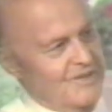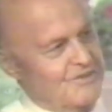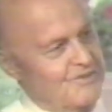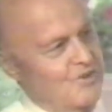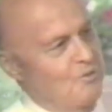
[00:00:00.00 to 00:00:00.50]

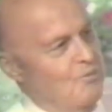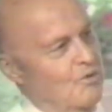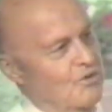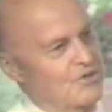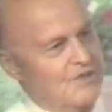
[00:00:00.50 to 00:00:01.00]
were
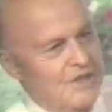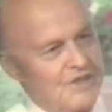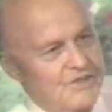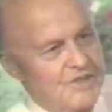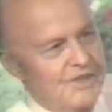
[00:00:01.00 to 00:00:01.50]
working
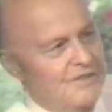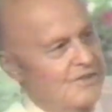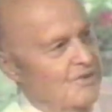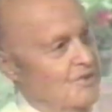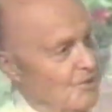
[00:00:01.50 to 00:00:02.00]
from
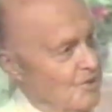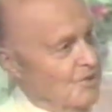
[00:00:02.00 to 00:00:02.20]
below,